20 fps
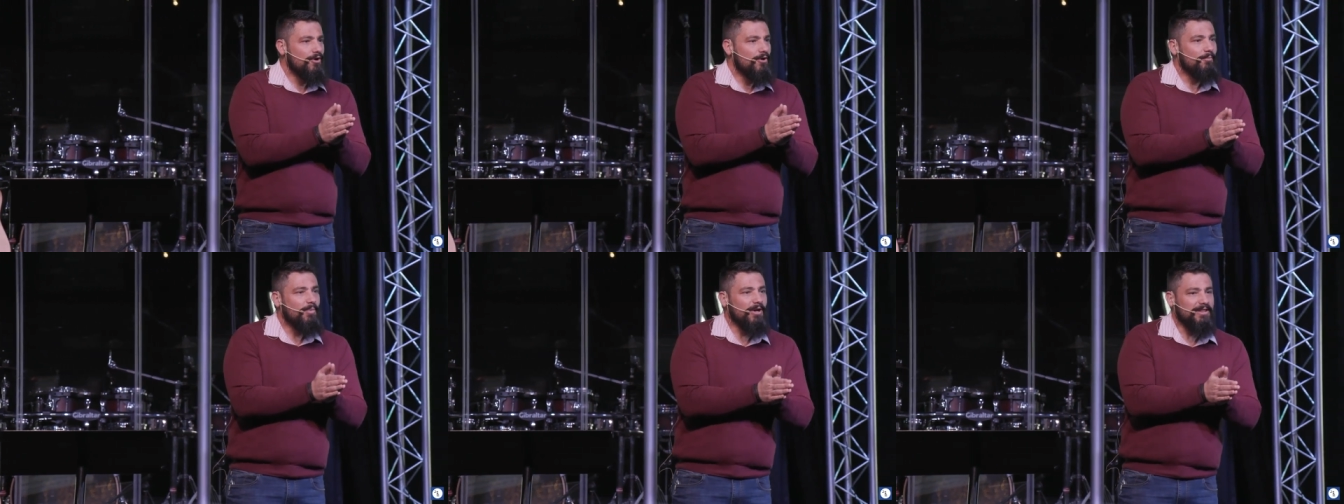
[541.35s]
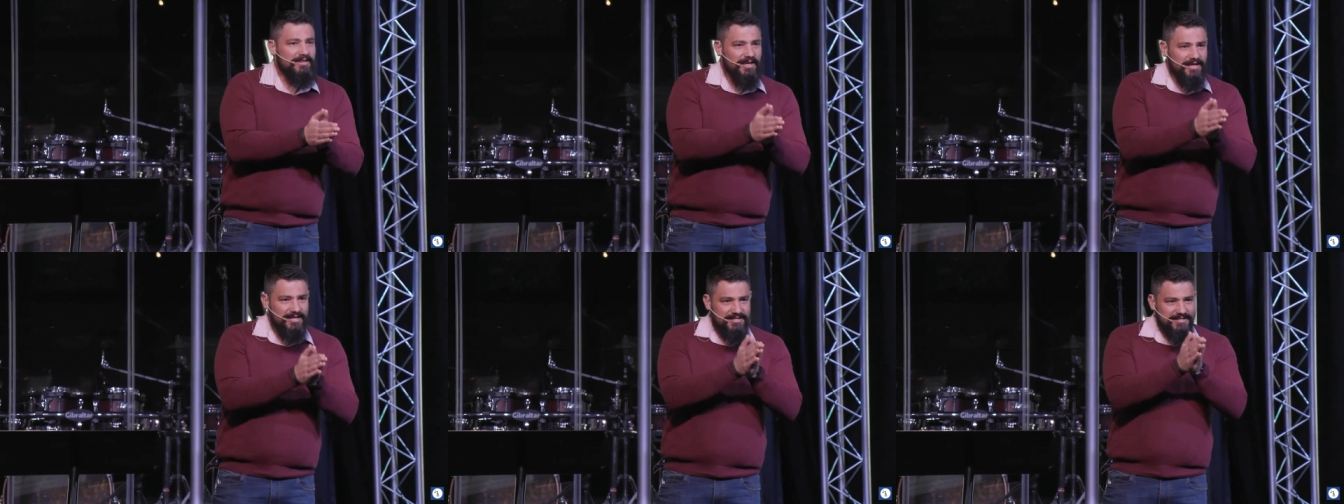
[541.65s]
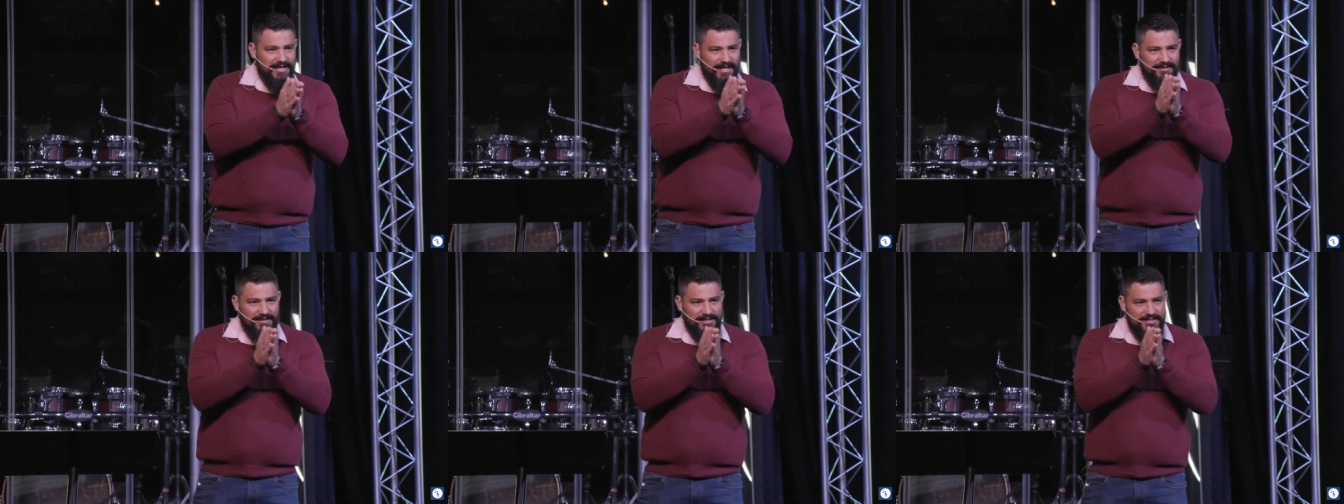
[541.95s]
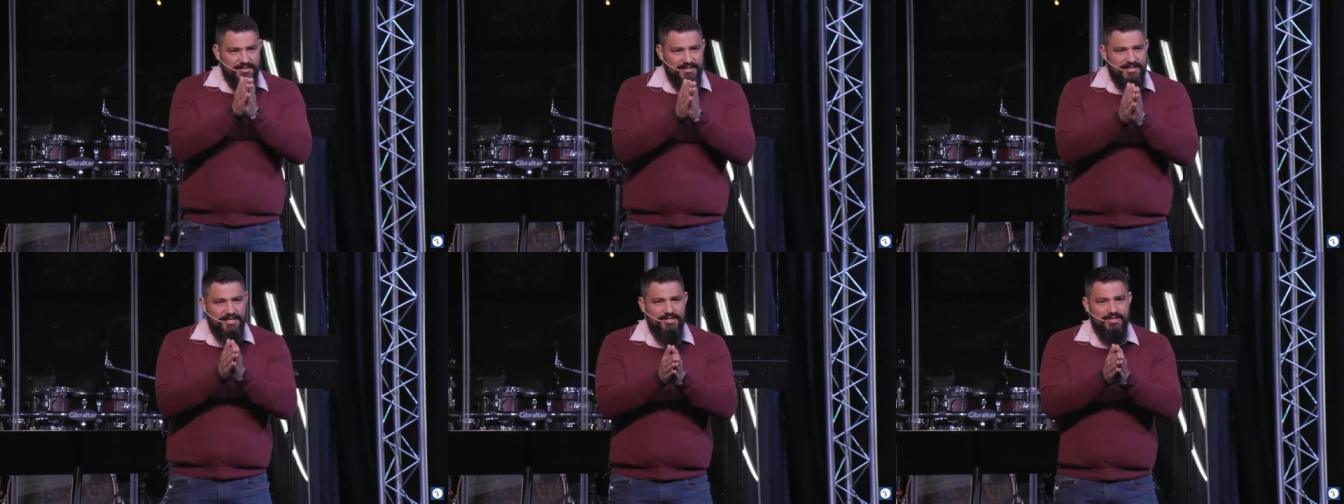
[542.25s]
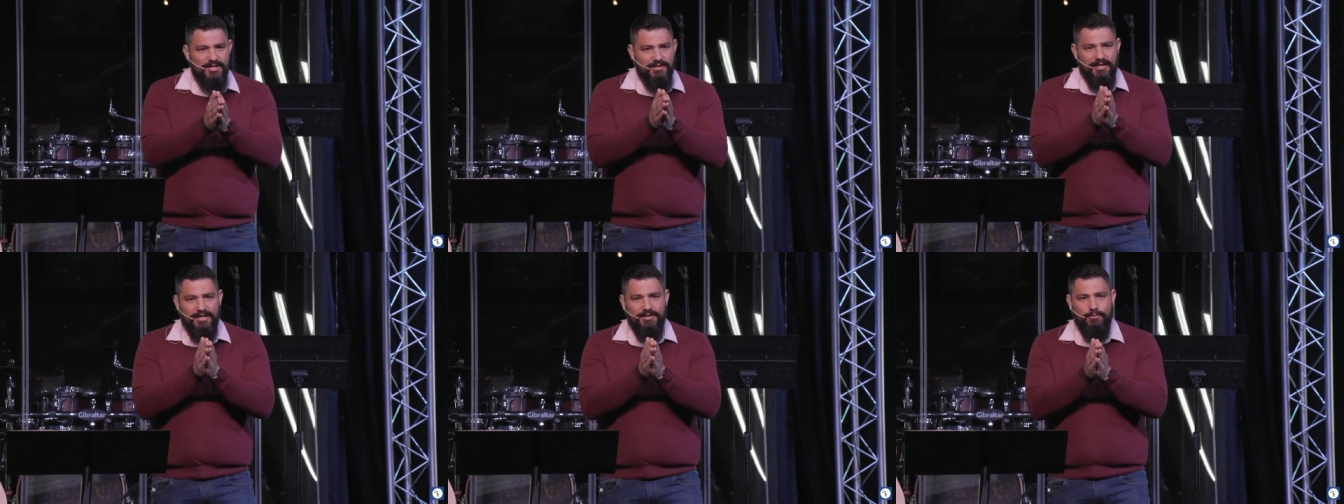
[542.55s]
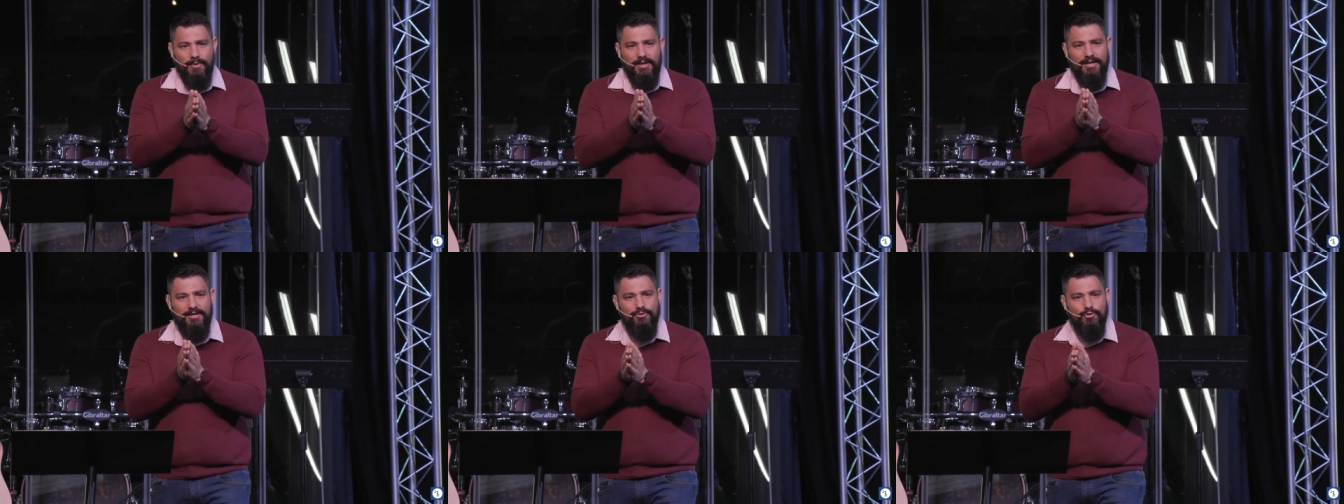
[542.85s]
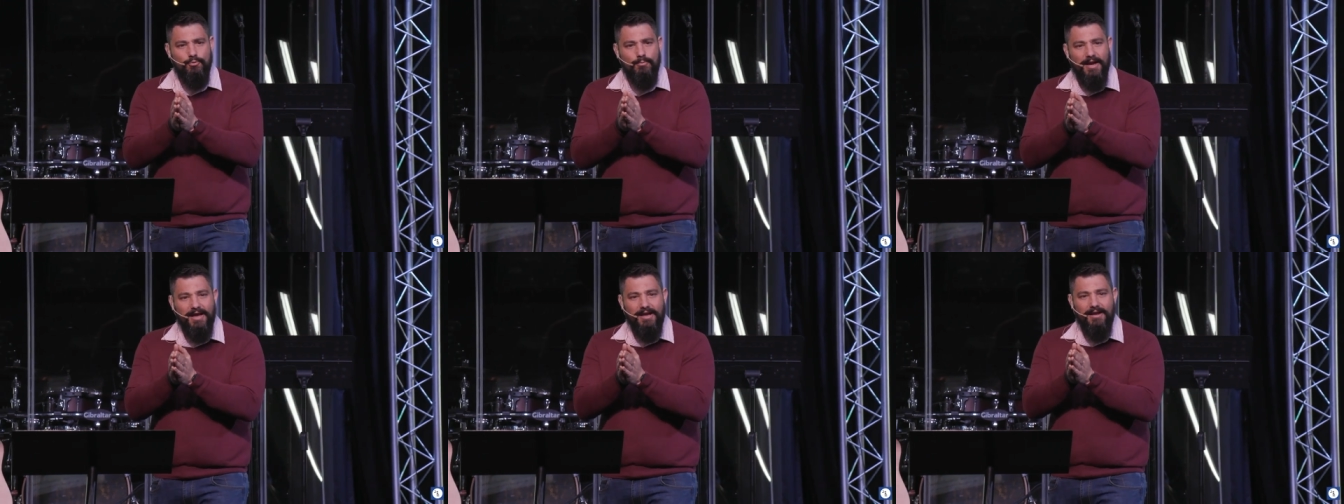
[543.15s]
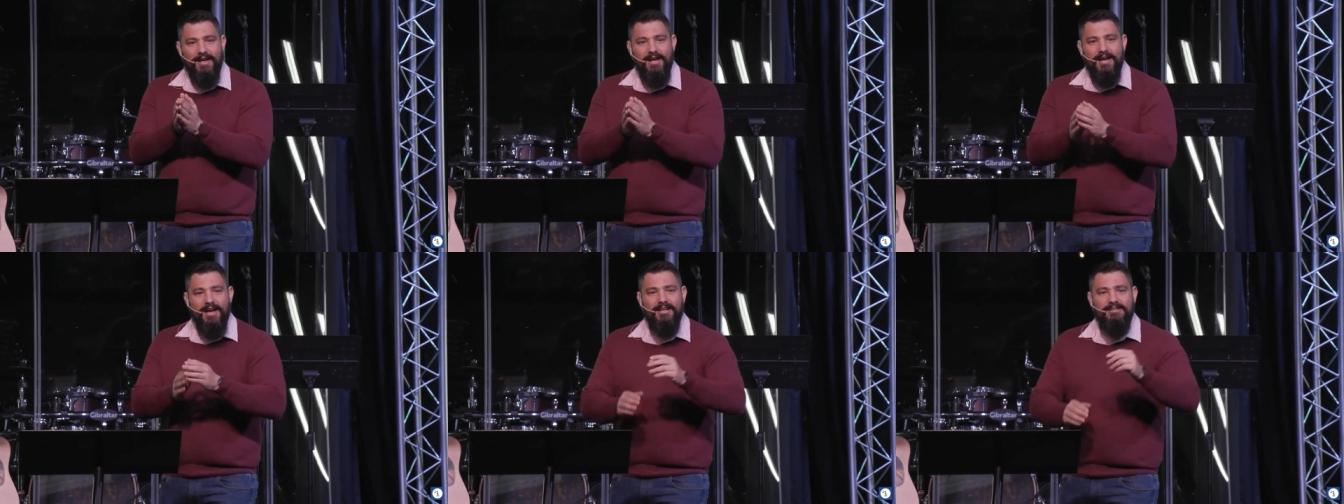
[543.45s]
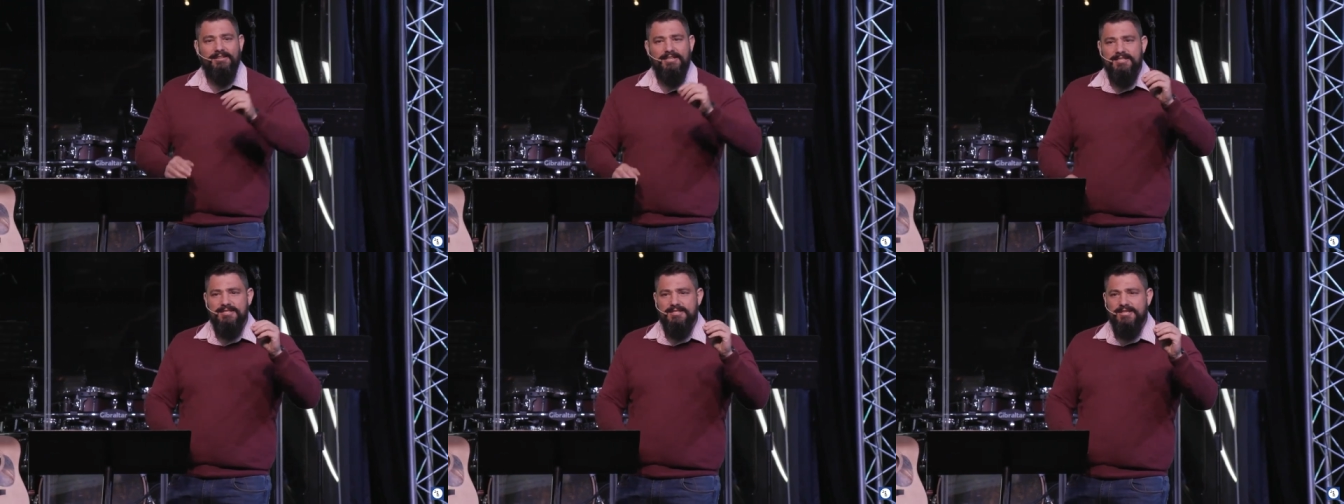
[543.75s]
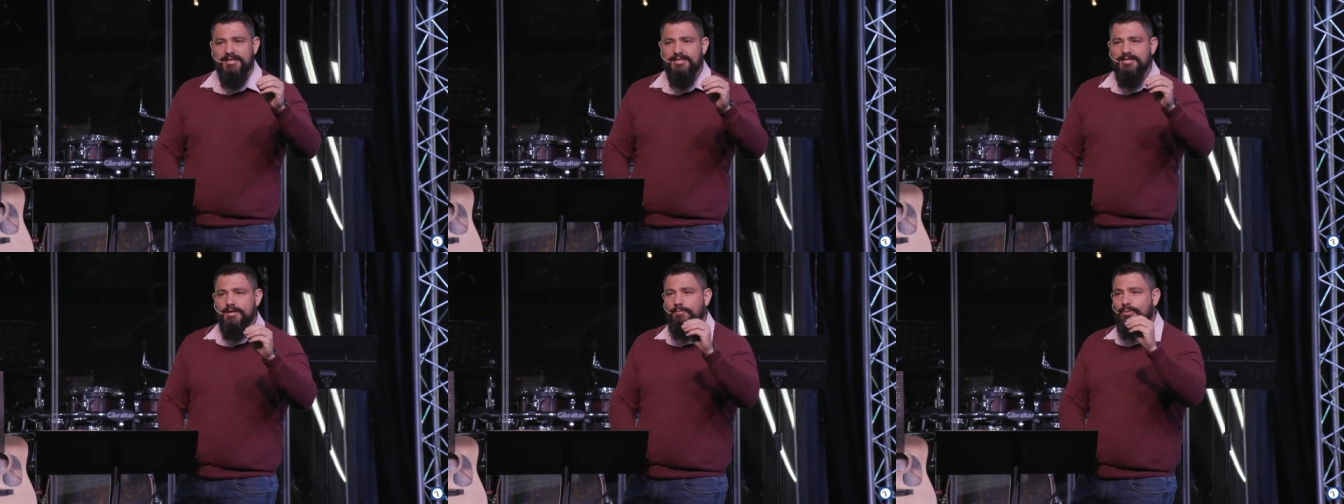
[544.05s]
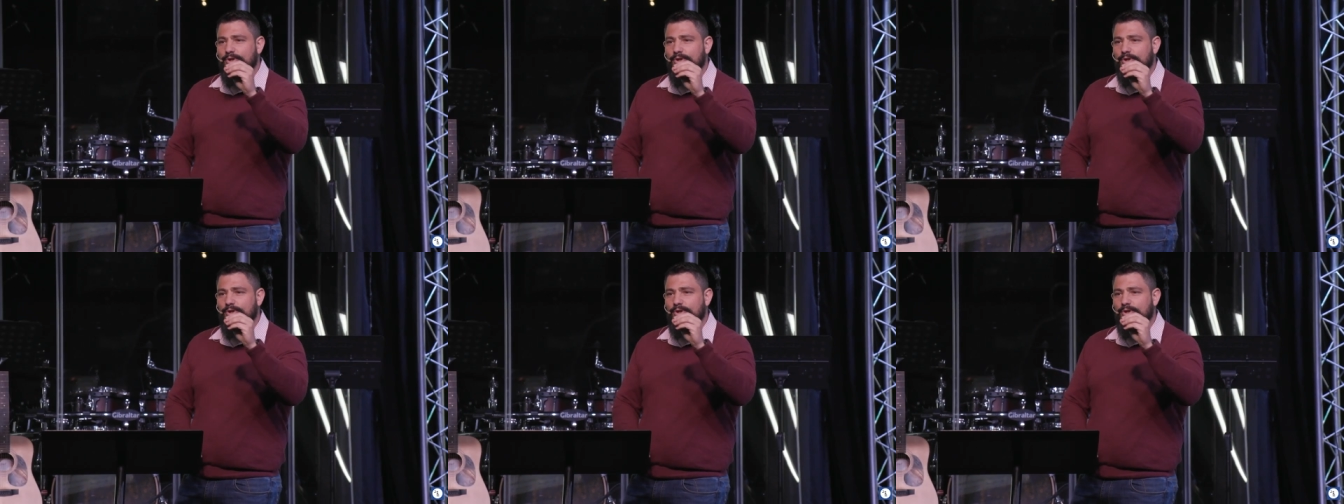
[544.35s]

but there's that decision that we need to make a decision